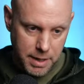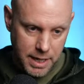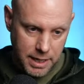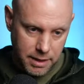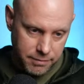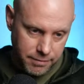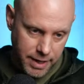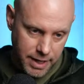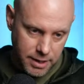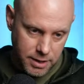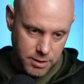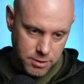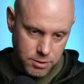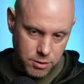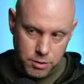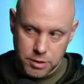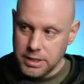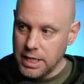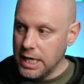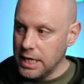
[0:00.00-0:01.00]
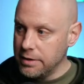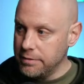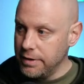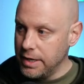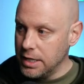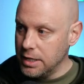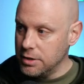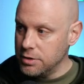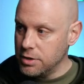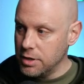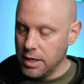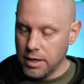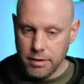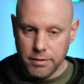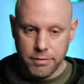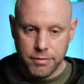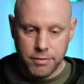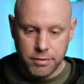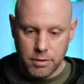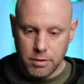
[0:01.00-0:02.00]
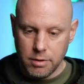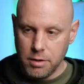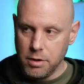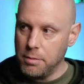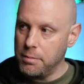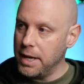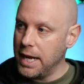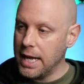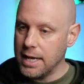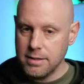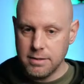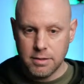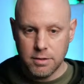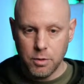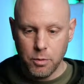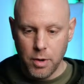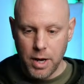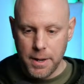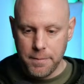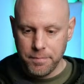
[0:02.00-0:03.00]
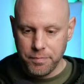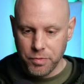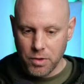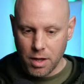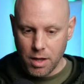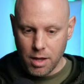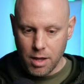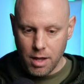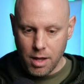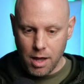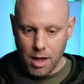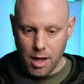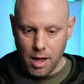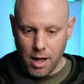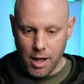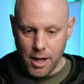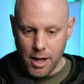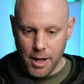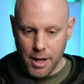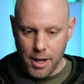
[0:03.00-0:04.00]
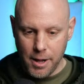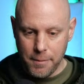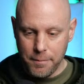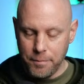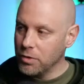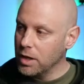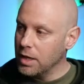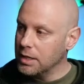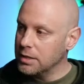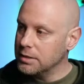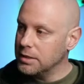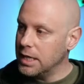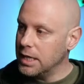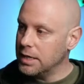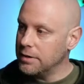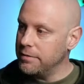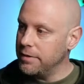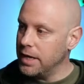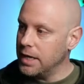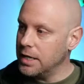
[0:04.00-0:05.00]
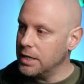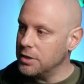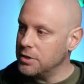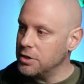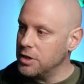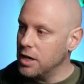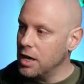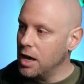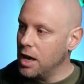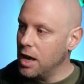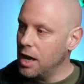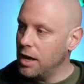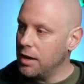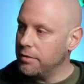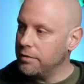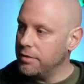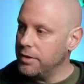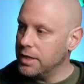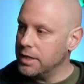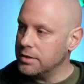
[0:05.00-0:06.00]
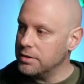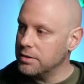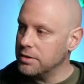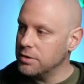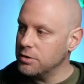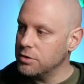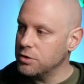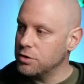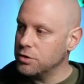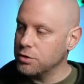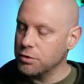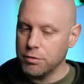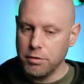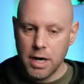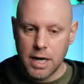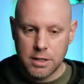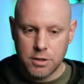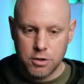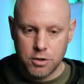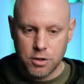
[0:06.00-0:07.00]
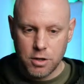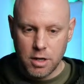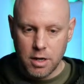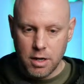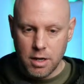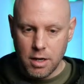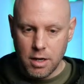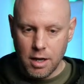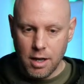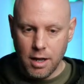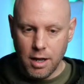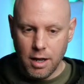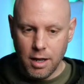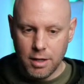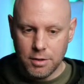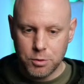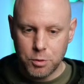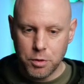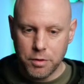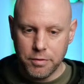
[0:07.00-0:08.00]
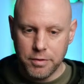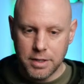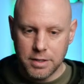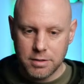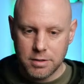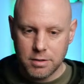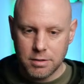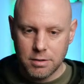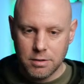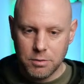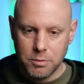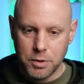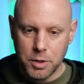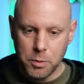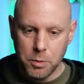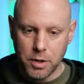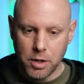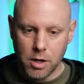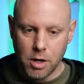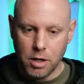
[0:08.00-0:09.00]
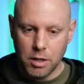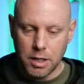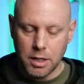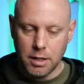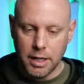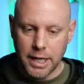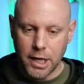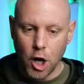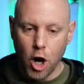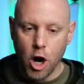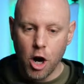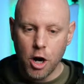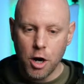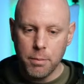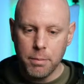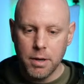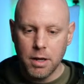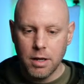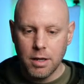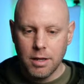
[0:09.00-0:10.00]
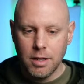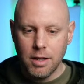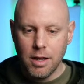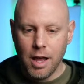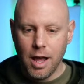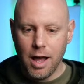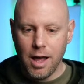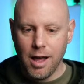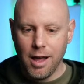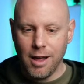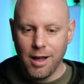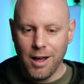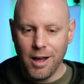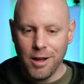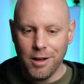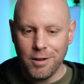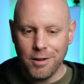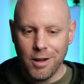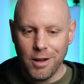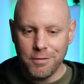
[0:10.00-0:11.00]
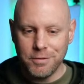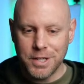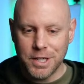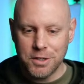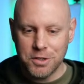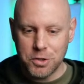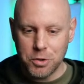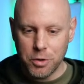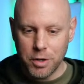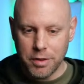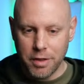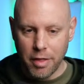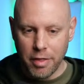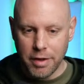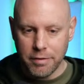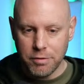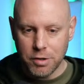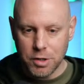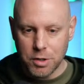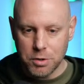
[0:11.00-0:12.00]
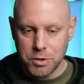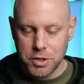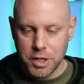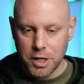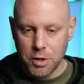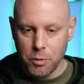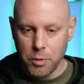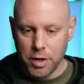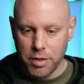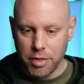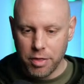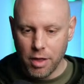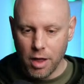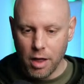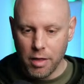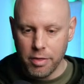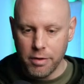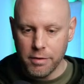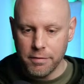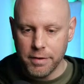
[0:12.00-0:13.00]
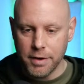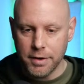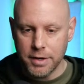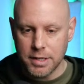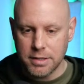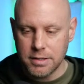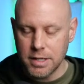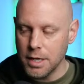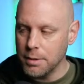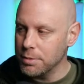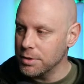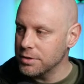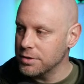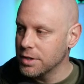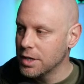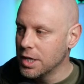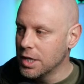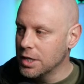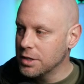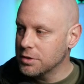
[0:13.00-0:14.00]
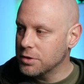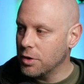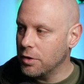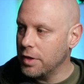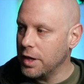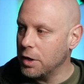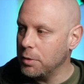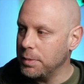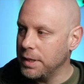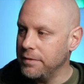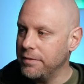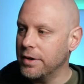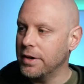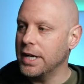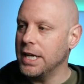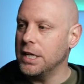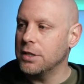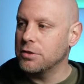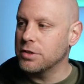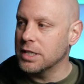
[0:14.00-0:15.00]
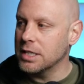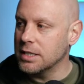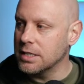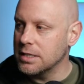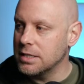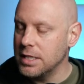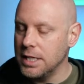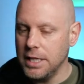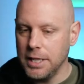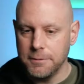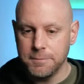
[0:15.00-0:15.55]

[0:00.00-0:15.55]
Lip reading: advantage or take advantage of, oh, my head's in the way, take advantage of this stretch, sort of this, what do you want to call it, like an arm of territory that they've negotiated with their various neighbors. So that'll be very interesting to see